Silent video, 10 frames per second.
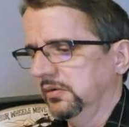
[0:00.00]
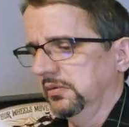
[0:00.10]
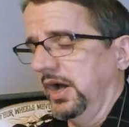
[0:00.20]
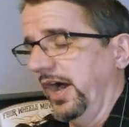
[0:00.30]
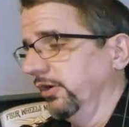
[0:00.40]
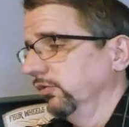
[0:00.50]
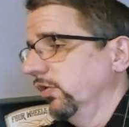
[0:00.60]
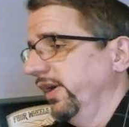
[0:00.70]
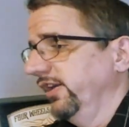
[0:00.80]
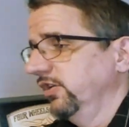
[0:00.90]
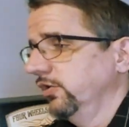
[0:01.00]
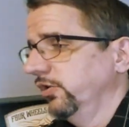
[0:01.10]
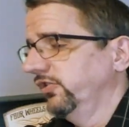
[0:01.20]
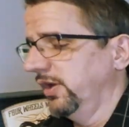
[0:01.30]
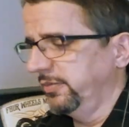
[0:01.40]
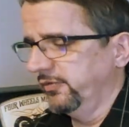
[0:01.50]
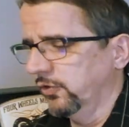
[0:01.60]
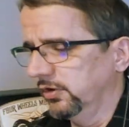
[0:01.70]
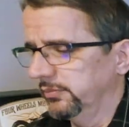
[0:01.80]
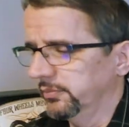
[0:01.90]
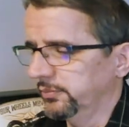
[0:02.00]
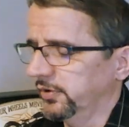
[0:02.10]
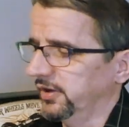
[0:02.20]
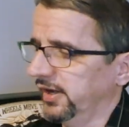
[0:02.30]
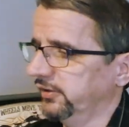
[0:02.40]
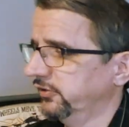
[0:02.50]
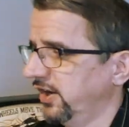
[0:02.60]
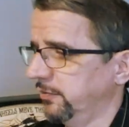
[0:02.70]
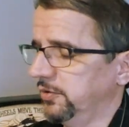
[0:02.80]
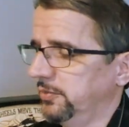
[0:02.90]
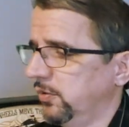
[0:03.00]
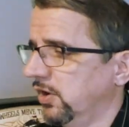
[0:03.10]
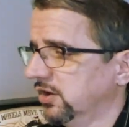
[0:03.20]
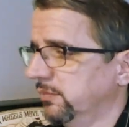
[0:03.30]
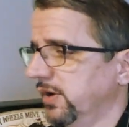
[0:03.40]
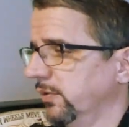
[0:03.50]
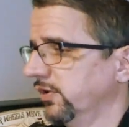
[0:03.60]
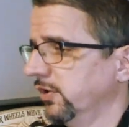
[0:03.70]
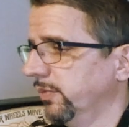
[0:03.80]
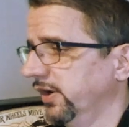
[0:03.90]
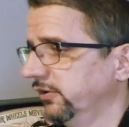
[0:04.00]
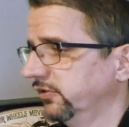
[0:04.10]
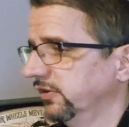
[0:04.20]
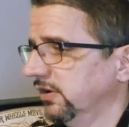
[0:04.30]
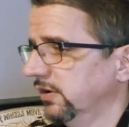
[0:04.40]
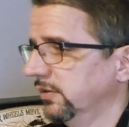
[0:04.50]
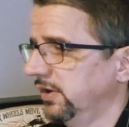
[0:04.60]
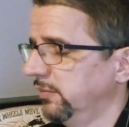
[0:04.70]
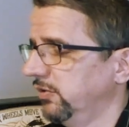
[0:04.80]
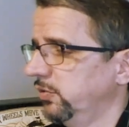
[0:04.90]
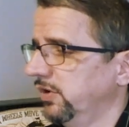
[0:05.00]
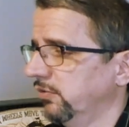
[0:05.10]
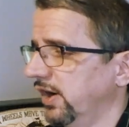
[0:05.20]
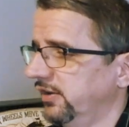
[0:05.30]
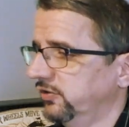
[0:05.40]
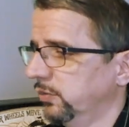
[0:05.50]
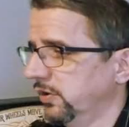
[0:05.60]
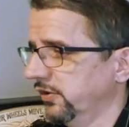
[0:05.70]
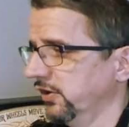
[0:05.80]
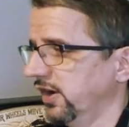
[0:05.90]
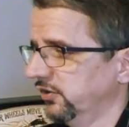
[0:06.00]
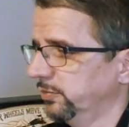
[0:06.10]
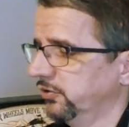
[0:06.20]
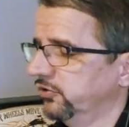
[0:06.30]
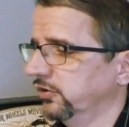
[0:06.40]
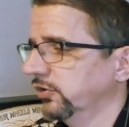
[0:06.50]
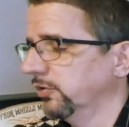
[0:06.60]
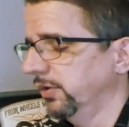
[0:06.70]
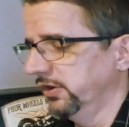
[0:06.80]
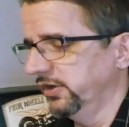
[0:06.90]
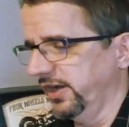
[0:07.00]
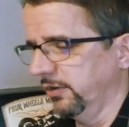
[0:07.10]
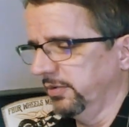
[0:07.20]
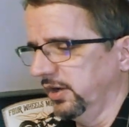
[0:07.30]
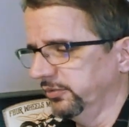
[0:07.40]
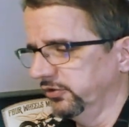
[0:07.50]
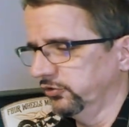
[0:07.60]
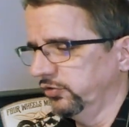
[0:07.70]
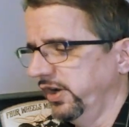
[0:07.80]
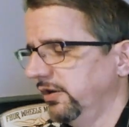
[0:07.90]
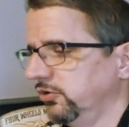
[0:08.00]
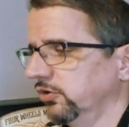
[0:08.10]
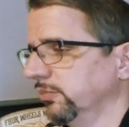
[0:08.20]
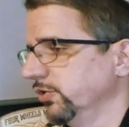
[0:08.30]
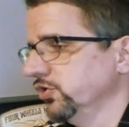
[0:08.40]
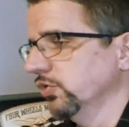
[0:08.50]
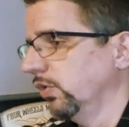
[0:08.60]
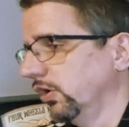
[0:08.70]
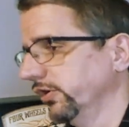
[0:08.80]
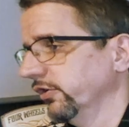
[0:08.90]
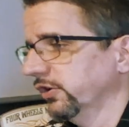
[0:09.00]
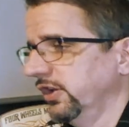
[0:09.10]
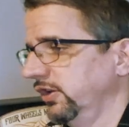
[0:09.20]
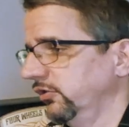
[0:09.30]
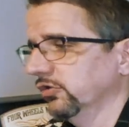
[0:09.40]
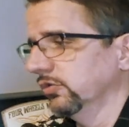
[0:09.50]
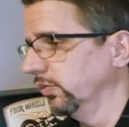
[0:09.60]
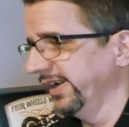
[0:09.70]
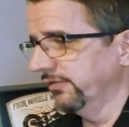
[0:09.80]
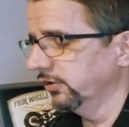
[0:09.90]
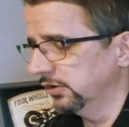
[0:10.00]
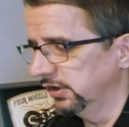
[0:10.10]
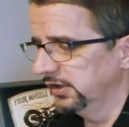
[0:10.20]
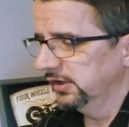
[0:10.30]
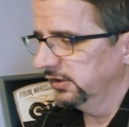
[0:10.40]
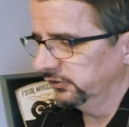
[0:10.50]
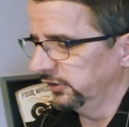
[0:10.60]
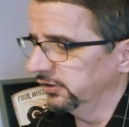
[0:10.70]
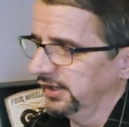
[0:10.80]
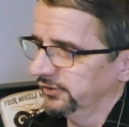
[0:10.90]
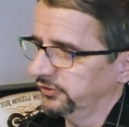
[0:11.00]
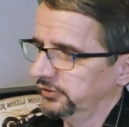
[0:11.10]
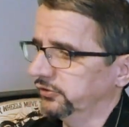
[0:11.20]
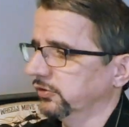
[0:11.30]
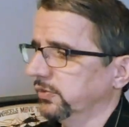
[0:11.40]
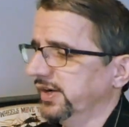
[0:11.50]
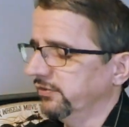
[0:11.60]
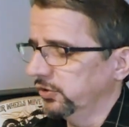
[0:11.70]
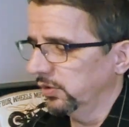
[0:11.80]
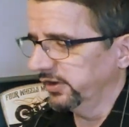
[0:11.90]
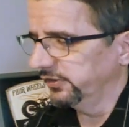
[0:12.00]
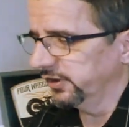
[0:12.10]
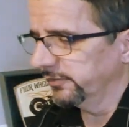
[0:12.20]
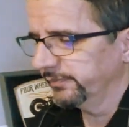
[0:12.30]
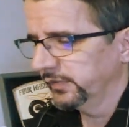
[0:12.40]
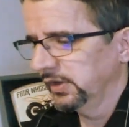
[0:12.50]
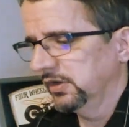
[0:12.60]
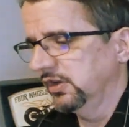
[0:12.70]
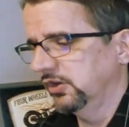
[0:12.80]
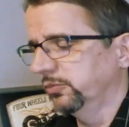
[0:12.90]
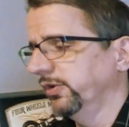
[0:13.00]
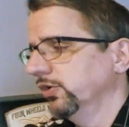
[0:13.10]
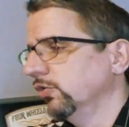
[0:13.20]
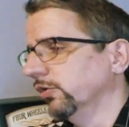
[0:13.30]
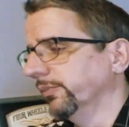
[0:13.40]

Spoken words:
I don't know why I didn't notice that before, but I just happened to be walking by one of the bikes in between rides and one of the guys pushed the little button and out pops this tray. You can put your wallet or keys or whatever, sunglasses or whatever you want in there. It's pretty cool.